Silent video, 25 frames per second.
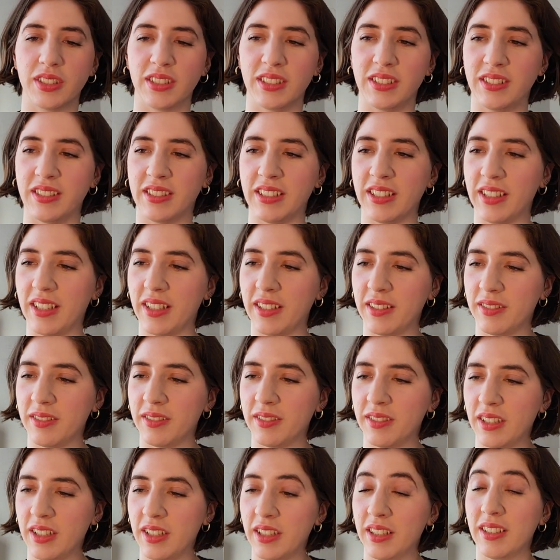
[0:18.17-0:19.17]
is
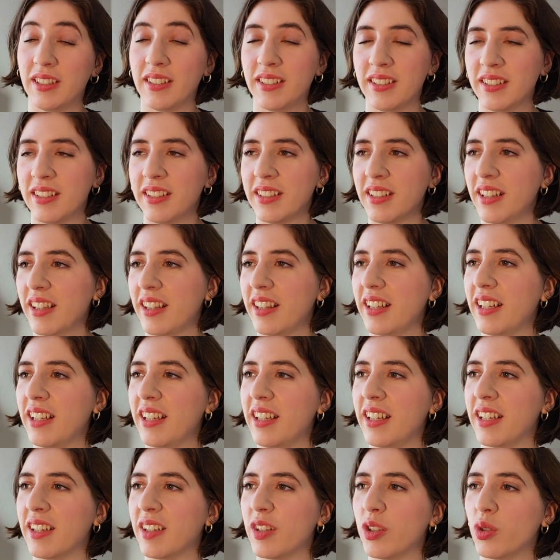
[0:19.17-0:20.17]

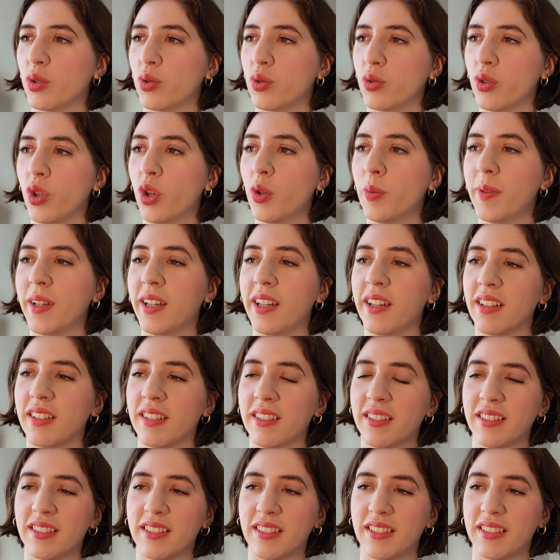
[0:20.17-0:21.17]
the
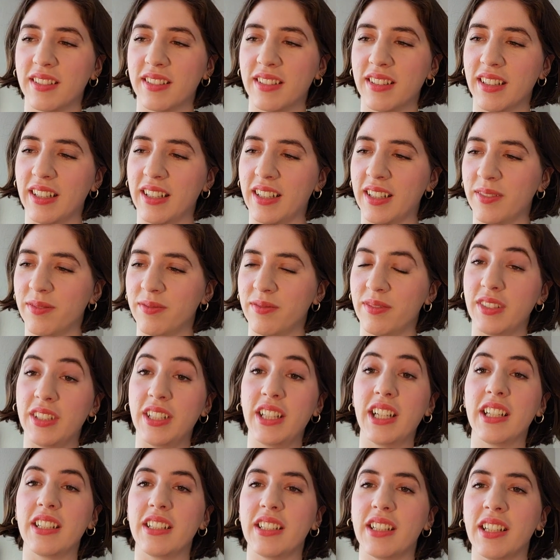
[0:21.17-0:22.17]
Roman
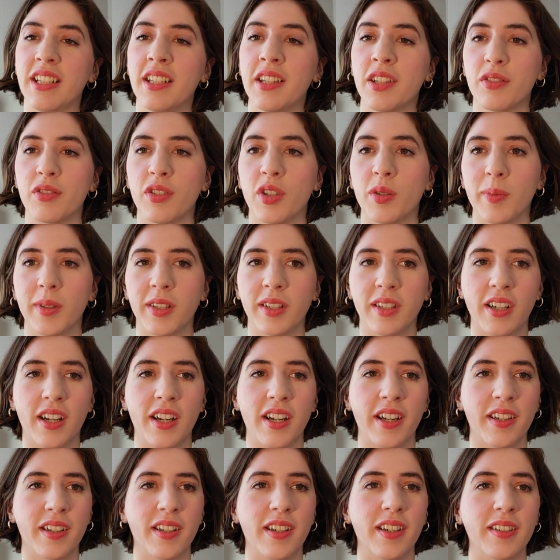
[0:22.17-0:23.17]
deity, the Roman
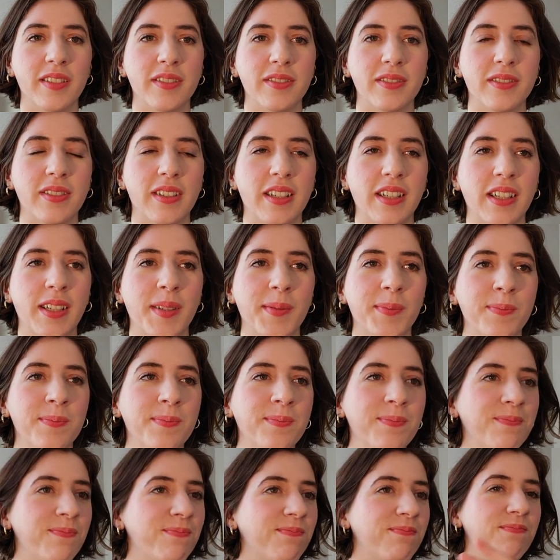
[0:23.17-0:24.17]
god of
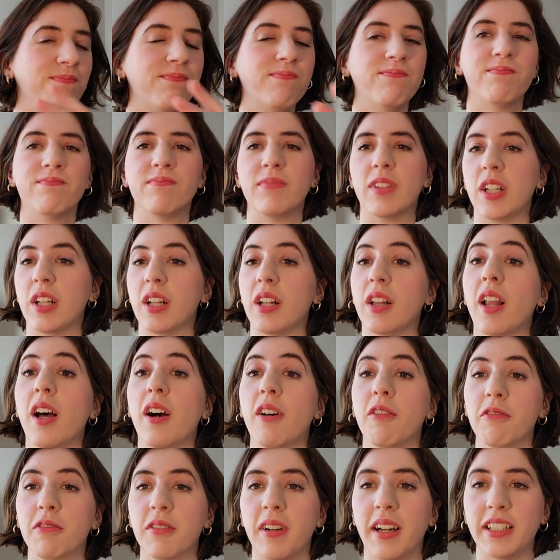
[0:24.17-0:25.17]

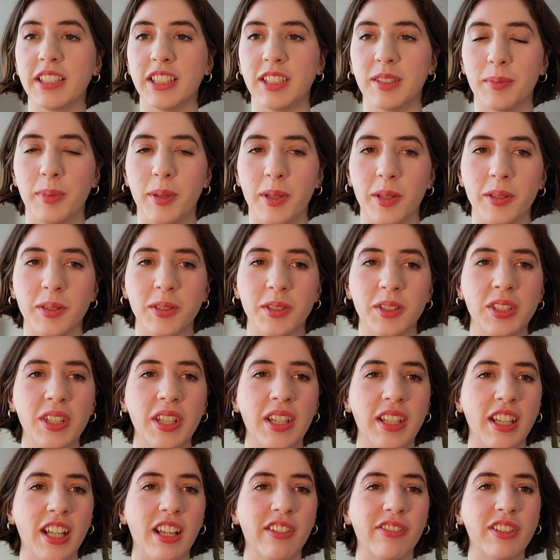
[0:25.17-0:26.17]
love, I
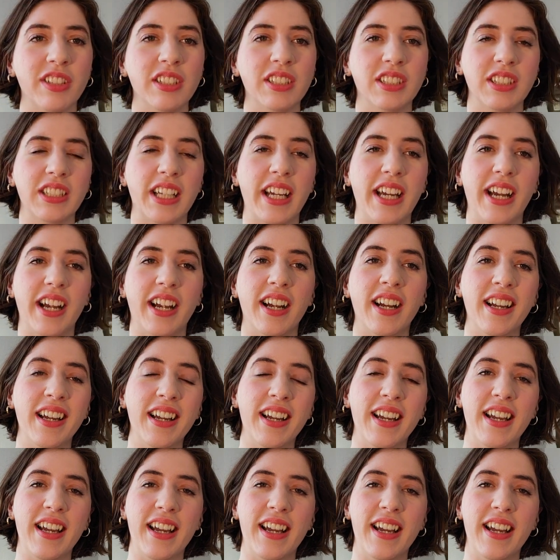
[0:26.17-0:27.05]
suppose, love and desire.